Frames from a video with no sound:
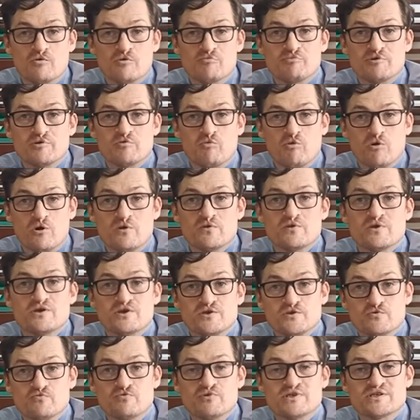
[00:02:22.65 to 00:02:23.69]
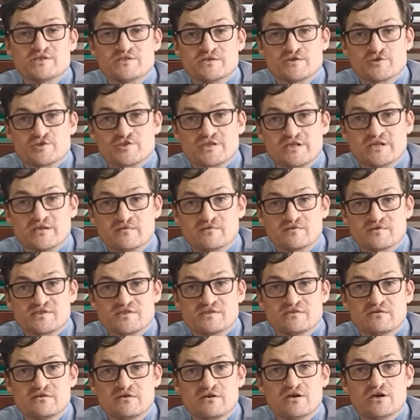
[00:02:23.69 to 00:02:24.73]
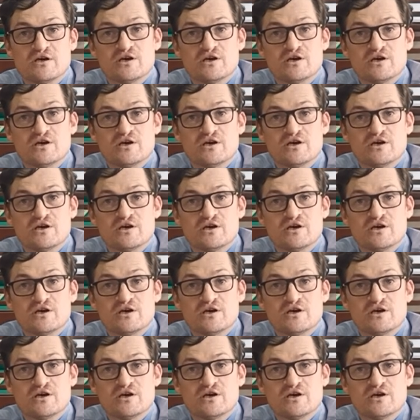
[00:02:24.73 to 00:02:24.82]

would be one, your research skills.